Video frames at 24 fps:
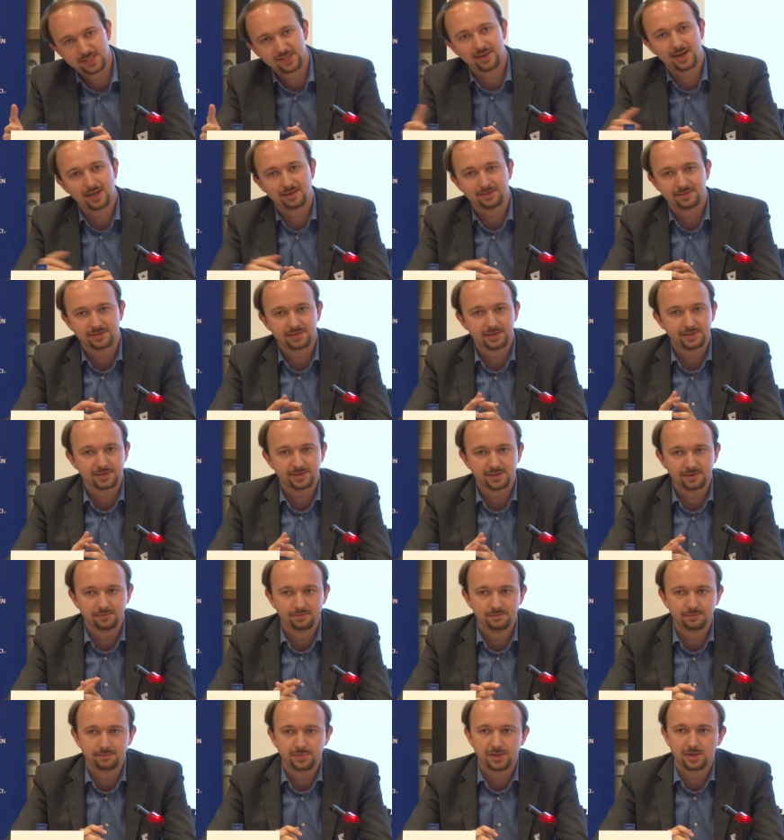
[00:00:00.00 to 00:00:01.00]
surveillance system
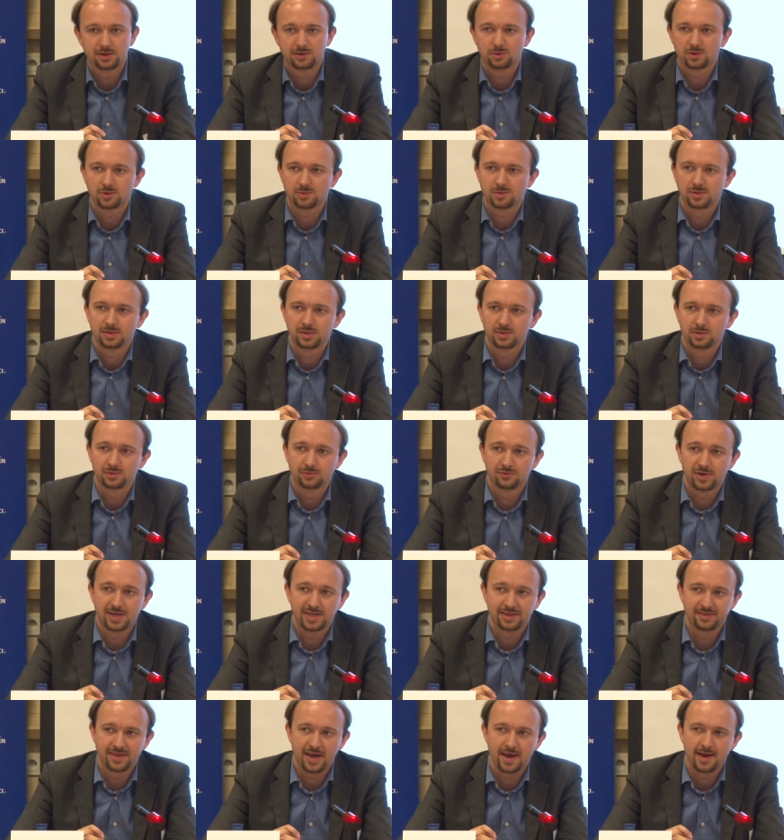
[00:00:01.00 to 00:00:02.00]
beyond what was
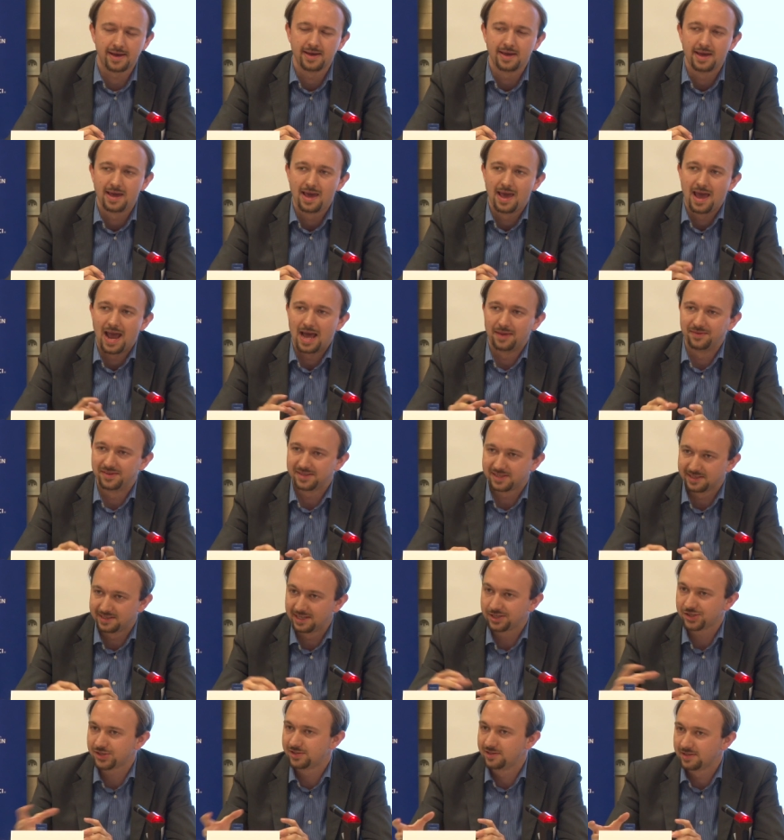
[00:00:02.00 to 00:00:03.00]
already there. And this
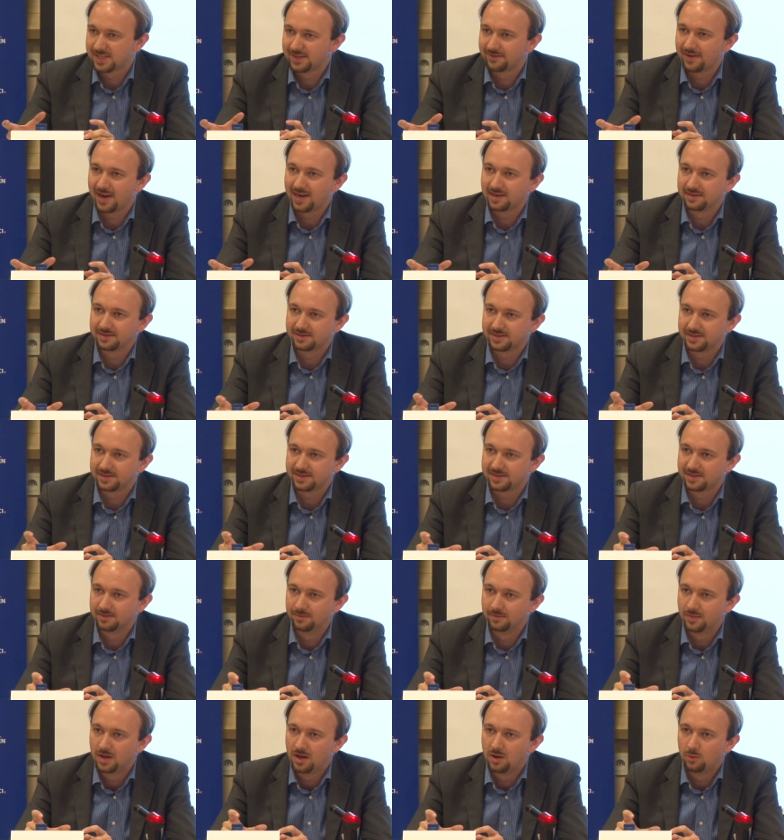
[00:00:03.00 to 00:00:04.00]
additional surveillance
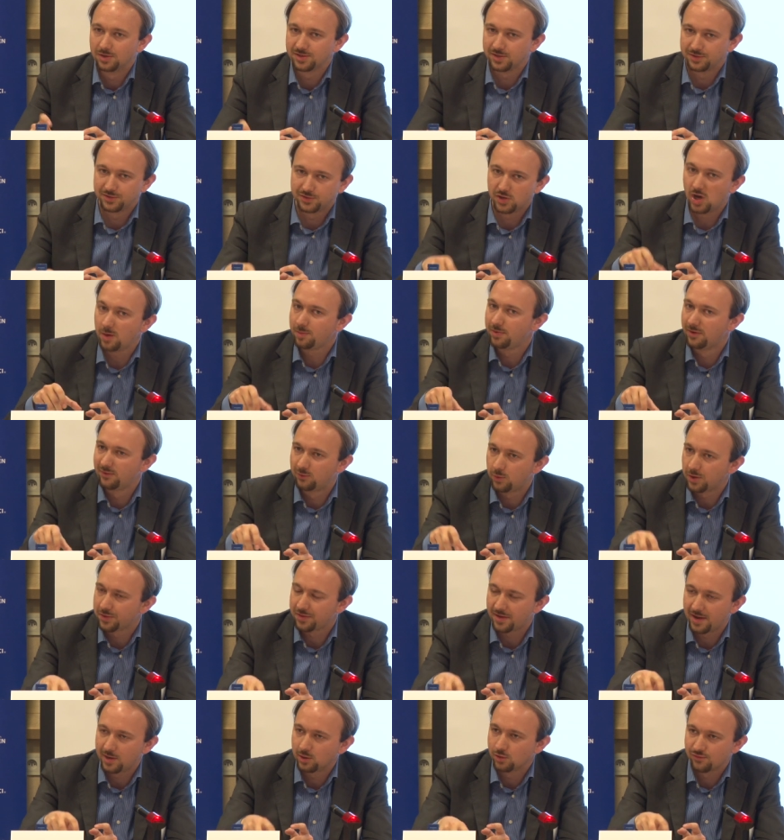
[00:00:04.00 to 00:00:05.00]
system was on top of what
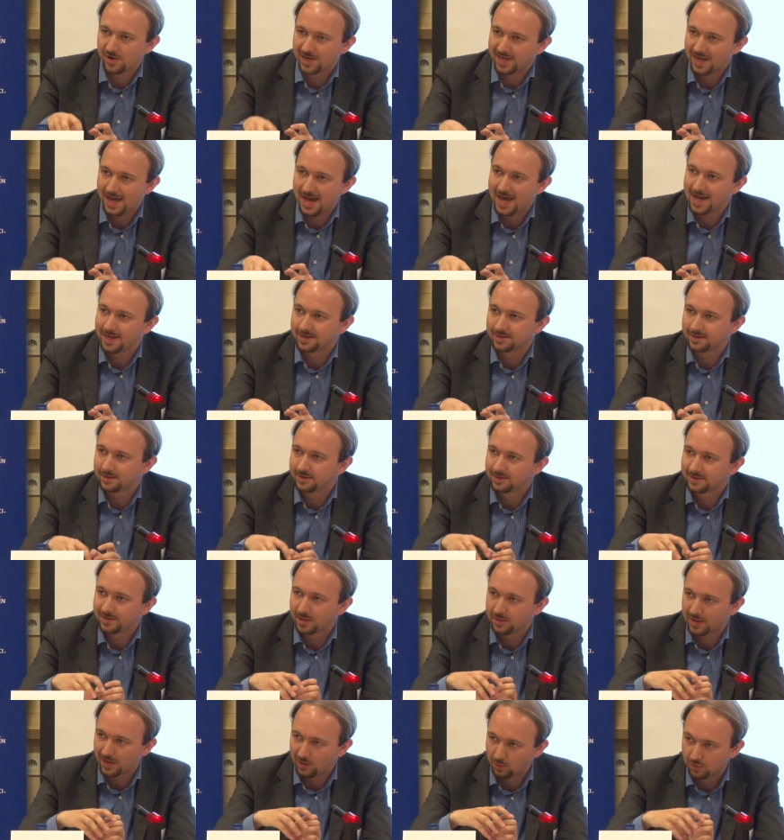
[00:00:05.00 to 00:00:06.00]
they already had.
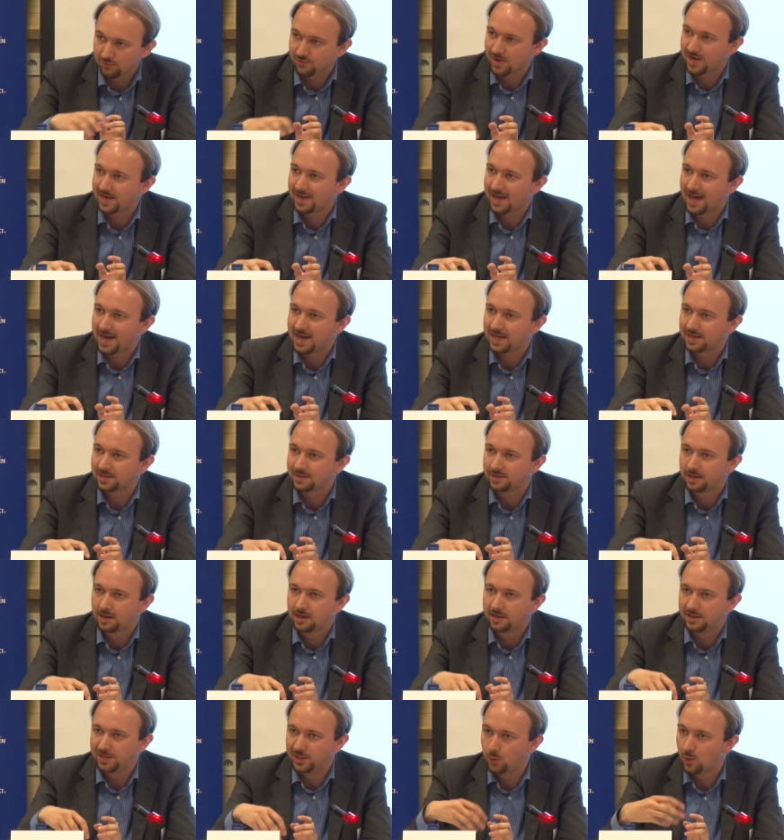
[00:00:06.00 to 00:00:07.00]
So they already
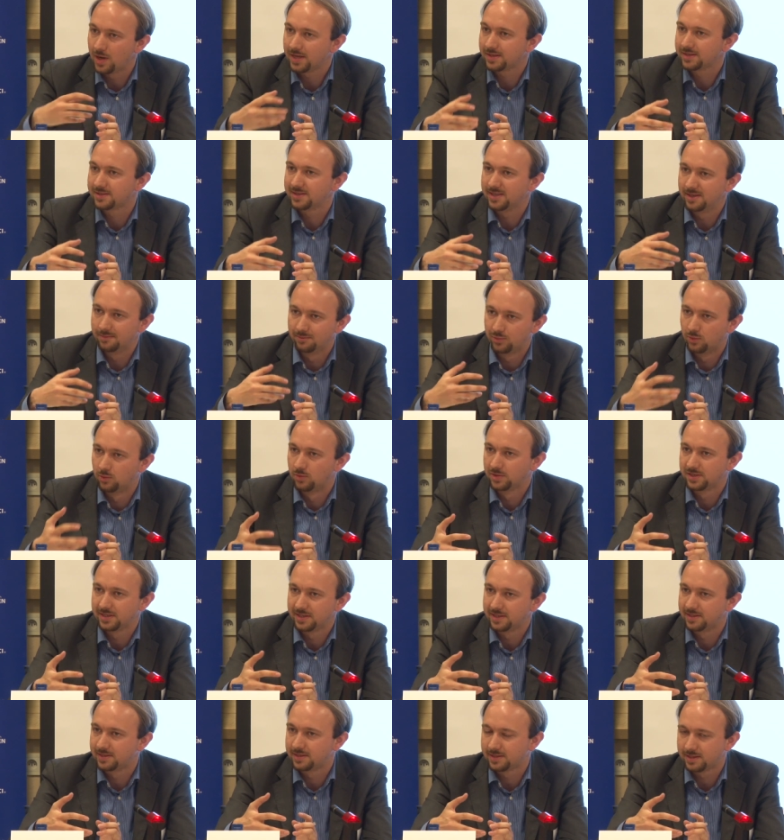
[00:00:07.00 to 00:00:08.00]
had
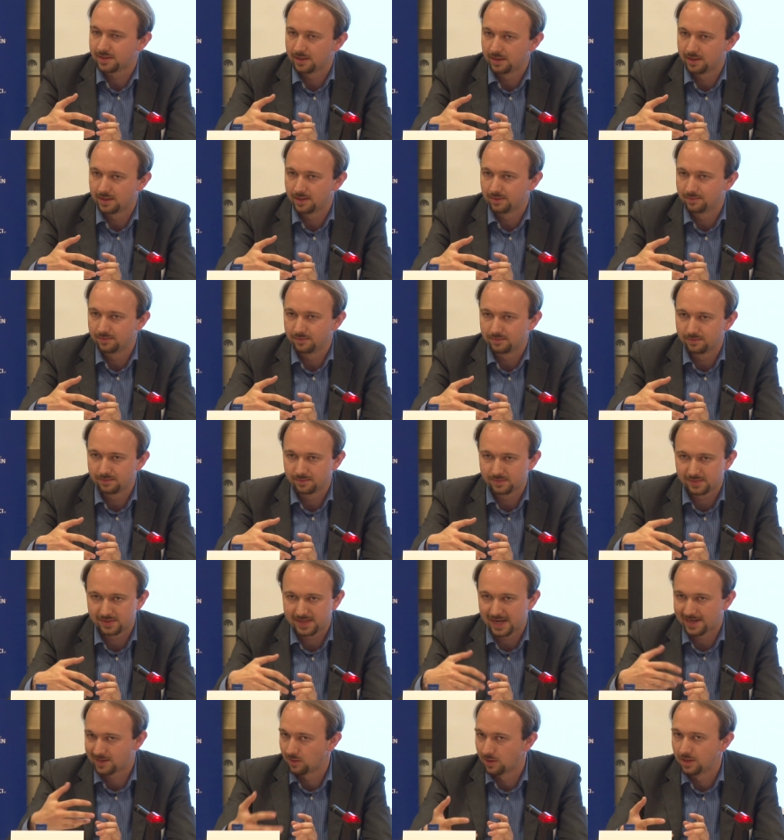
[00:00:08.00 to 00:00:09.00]
US-imported
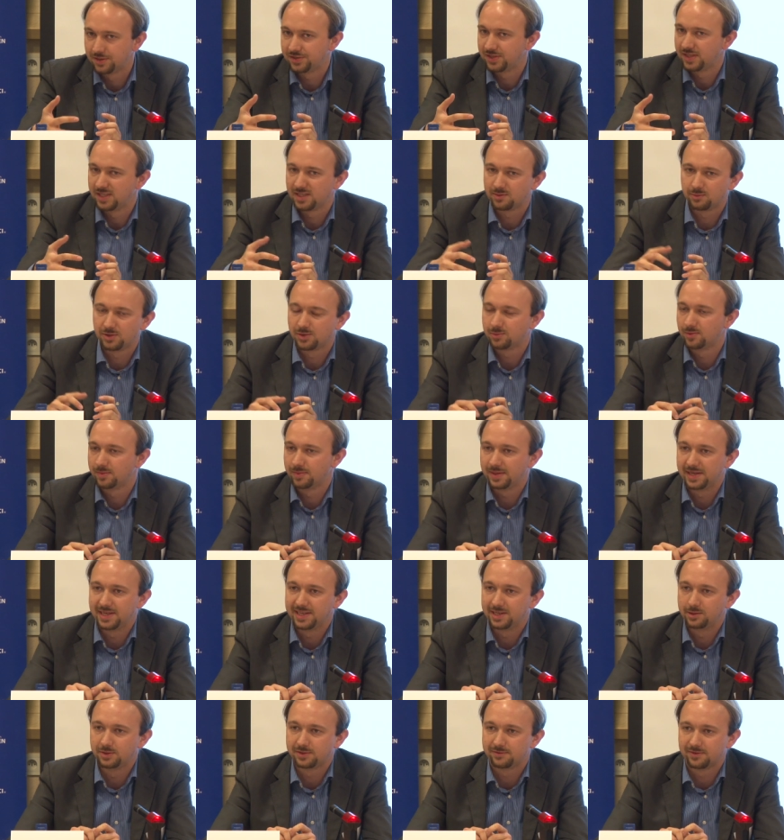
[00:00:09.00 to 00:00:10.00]
technologies which were
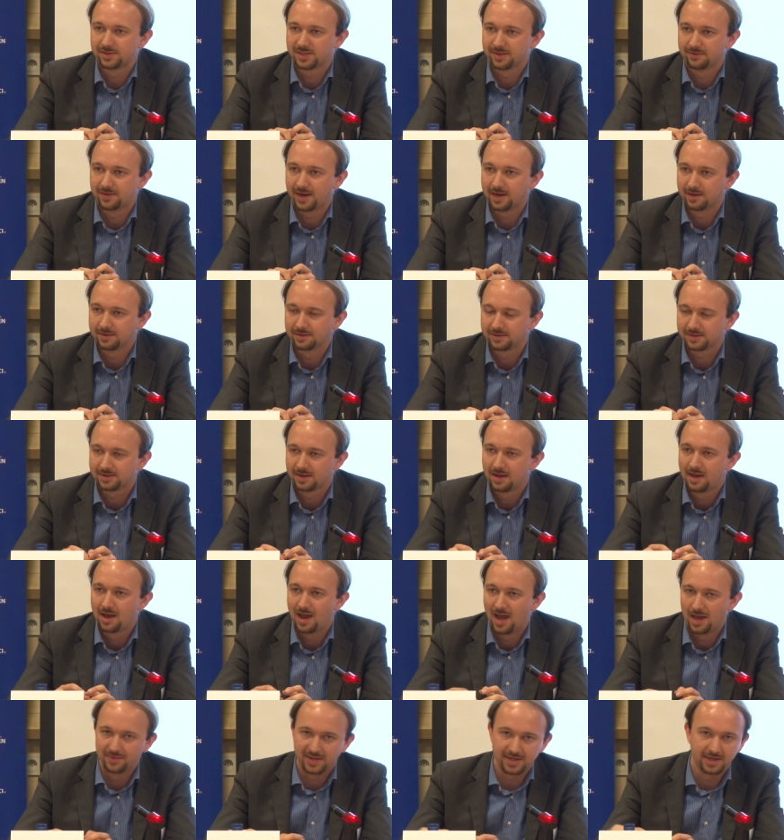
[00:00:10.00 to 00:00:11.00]
being used for surveillance,
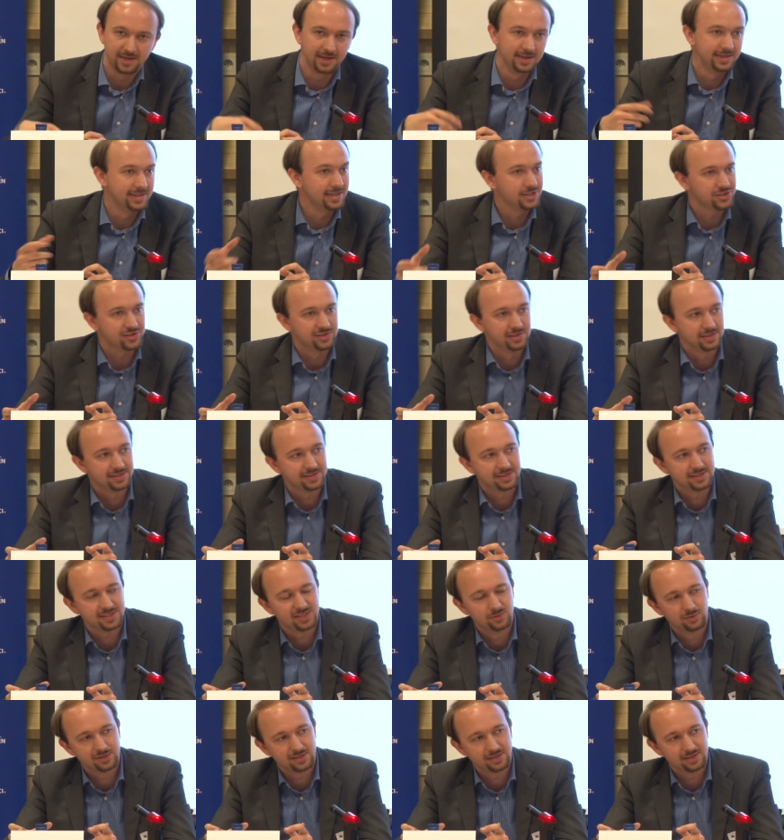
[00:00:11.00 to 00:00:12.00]
and then an additional
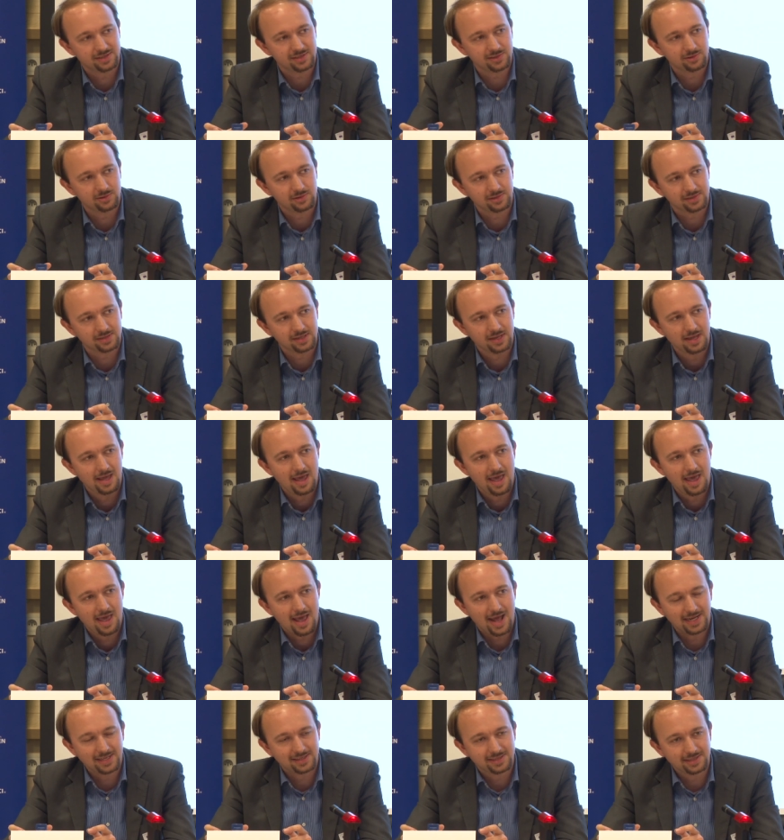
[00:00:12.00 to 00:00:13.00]
system was installed.
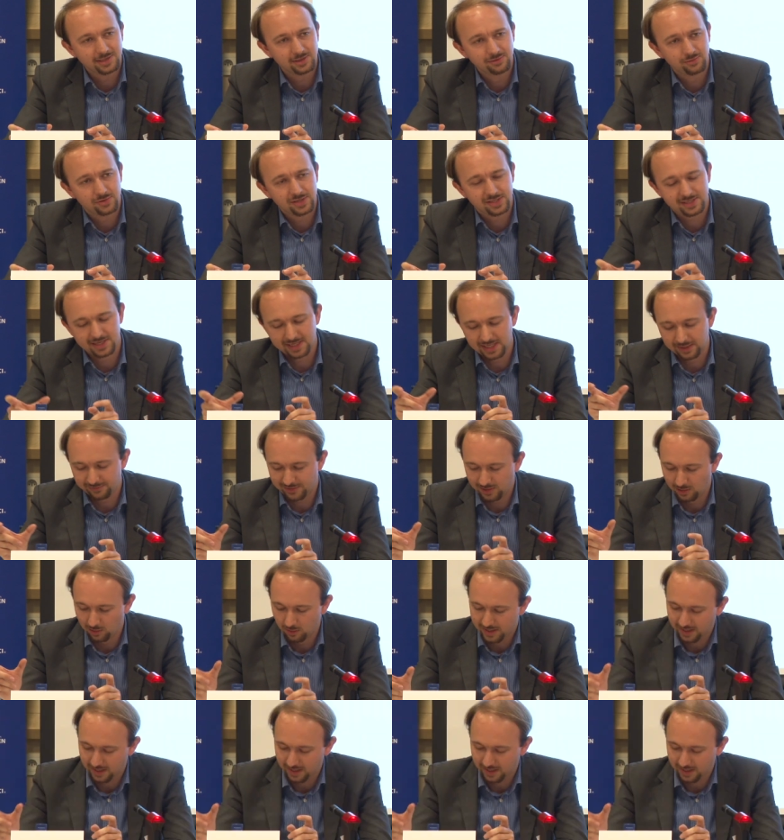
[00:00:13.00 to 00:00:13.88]
And it's interesting if you